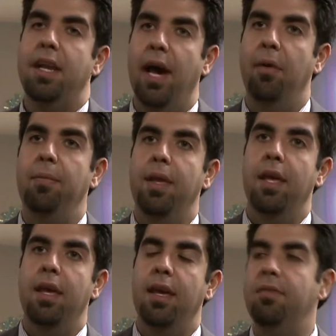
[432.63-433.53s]
Now,
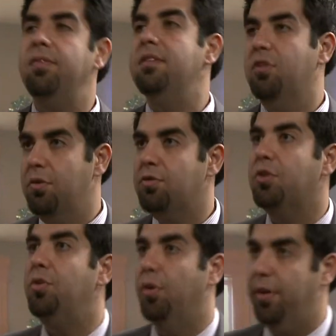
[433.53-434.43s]
if this goes to
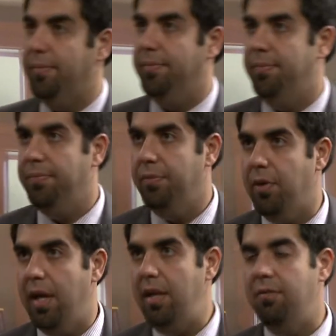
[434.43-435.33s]
court,
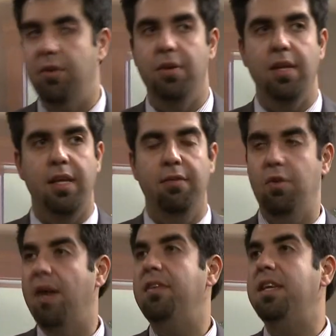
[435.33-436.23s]
right? If
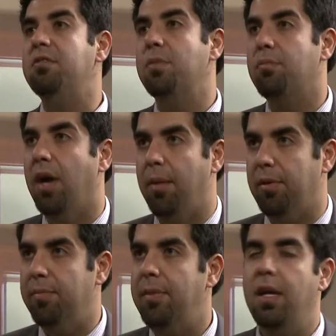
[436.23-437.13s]
you have an easement
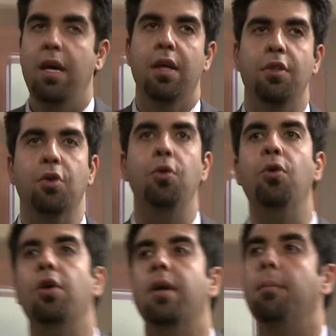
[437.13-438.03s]
problem, the
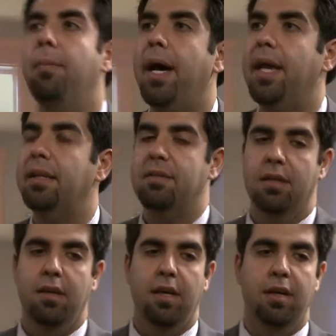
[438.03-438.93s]
court might
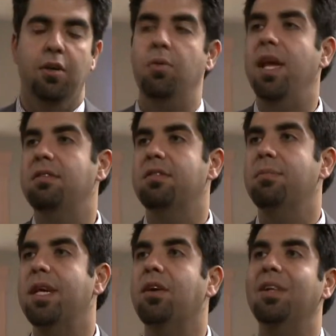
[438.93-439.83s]
create
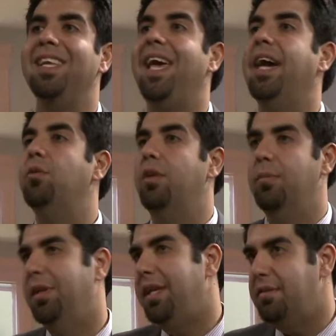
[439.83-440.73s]
something called an
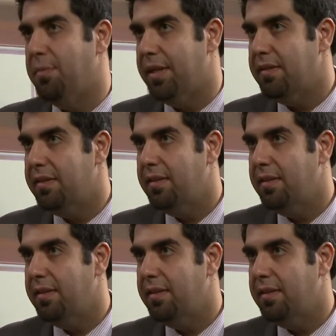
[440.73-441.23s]
equitable easement.